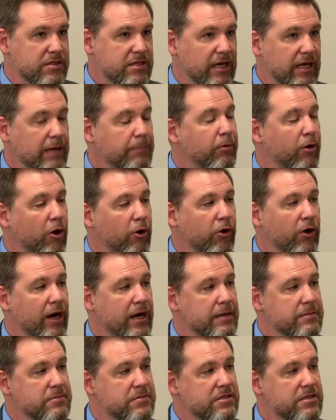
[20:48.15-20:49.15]
any
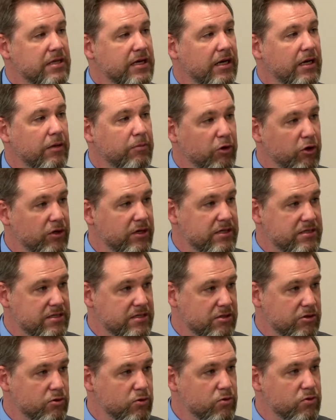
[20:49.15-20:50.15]
programs that communities and
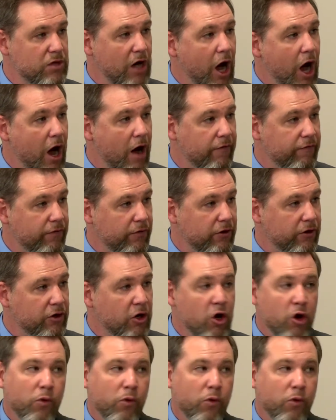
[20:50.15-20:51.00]
schools offer,